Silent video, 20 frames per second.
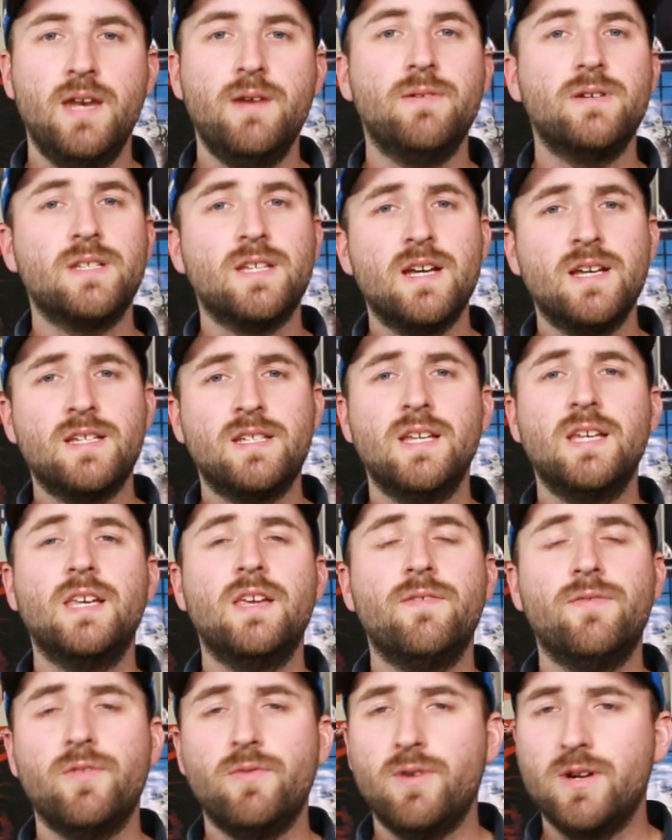Anyways guys,
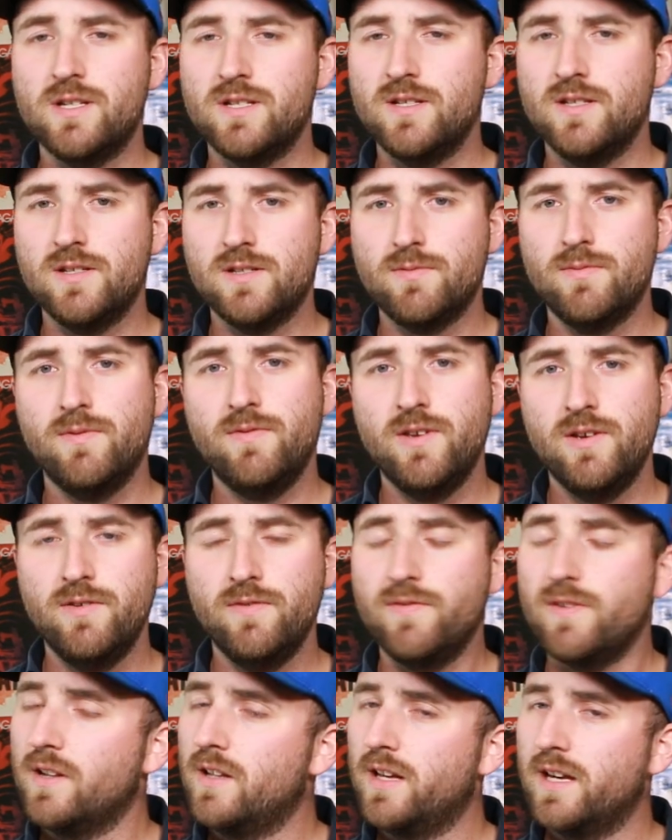thank you for watching this
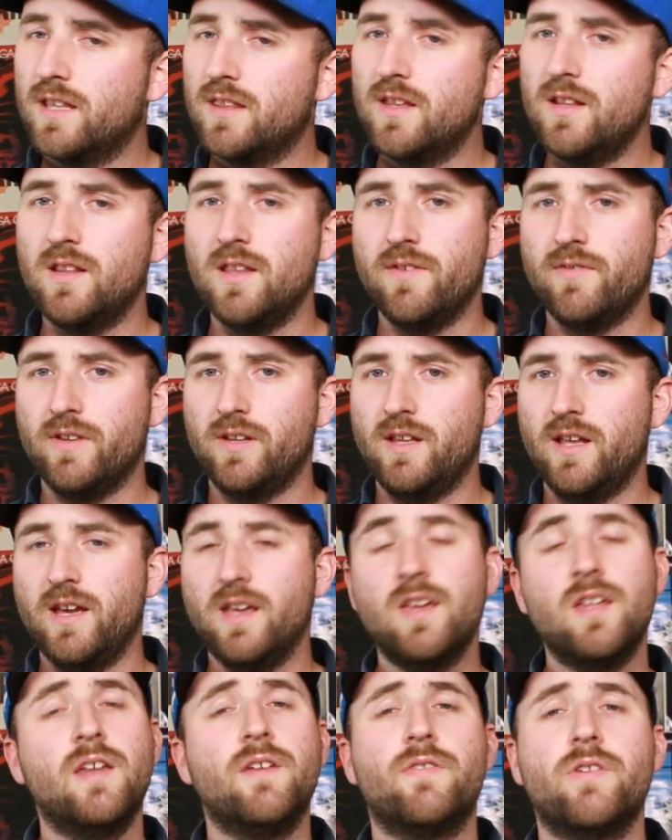review. If you liked it, leave a
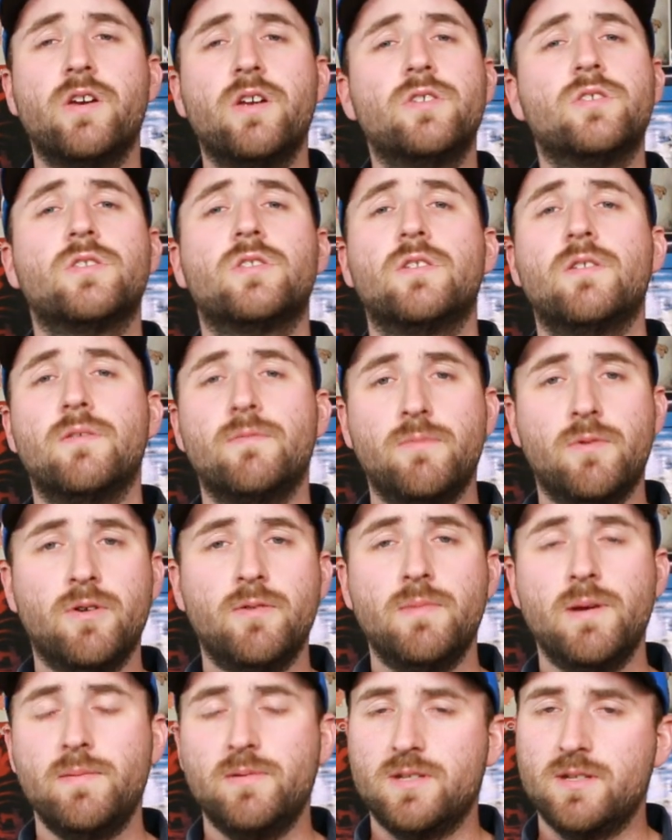like, and if you're interested in
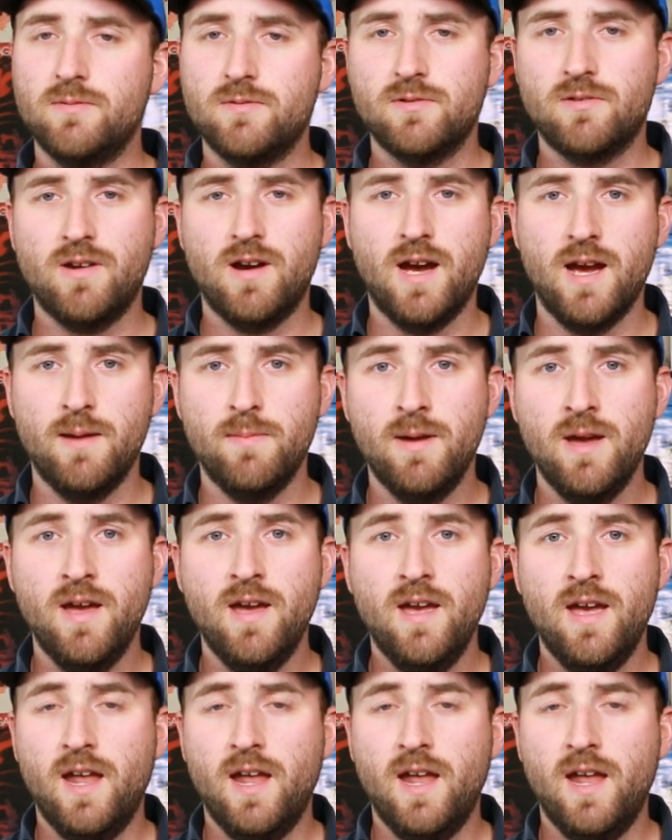more, maybe subscribe.